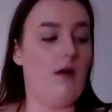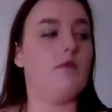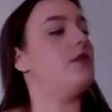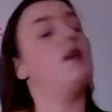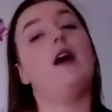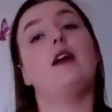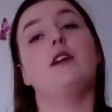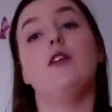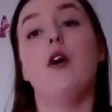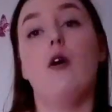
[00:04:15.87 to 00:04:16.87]
So like,
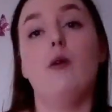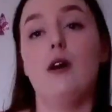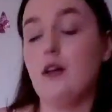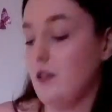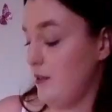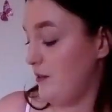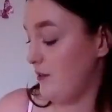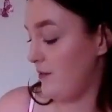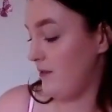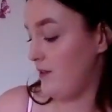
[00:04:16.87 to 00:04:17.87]
you know,
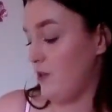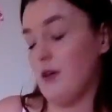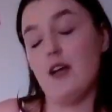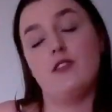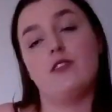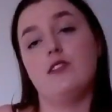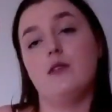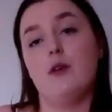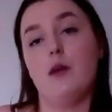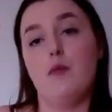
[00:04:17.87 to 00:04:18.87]
you guys could see
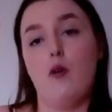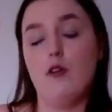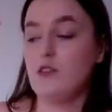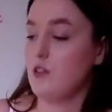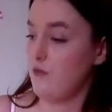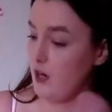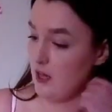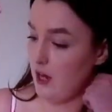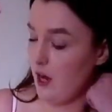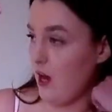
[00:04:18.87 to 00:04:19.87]
what I bought and stuff like
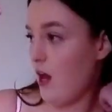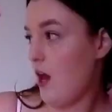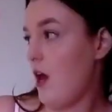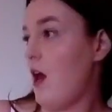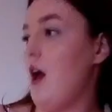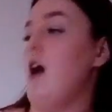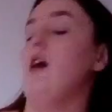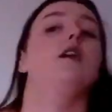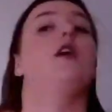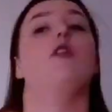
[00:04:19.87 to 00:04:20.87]
that.
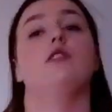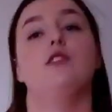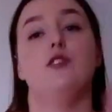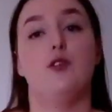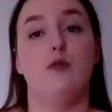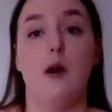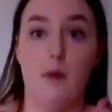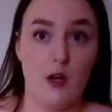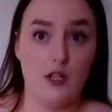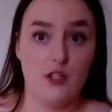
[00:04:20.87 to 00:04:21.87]
And I honestly do
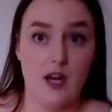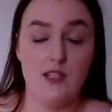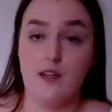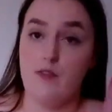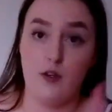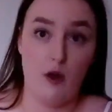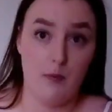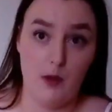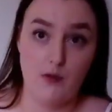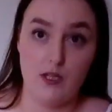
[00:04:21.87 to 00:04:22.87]
apologise for not
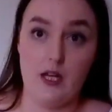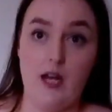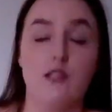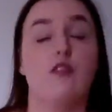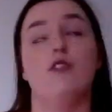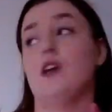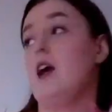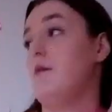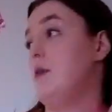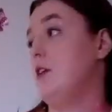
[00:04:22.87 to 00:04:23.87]
uploading, guys, because I
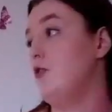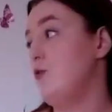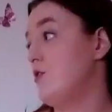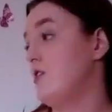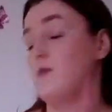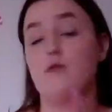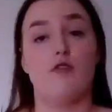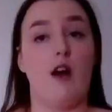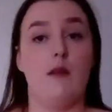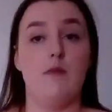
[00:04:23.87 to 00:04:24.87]
have been losing
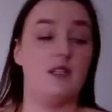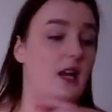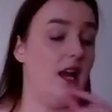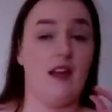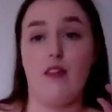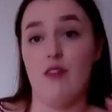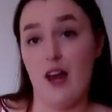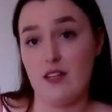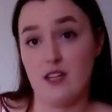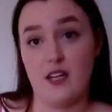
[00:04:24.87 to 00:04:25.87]
subscribers like
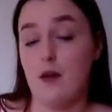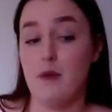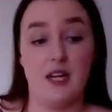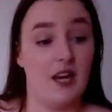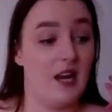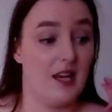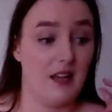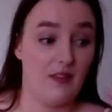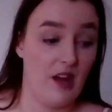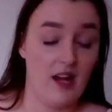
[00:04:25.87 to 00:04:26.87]
that. And I mean like
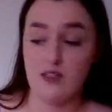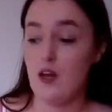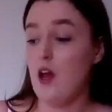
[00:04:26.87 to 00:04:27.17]
that.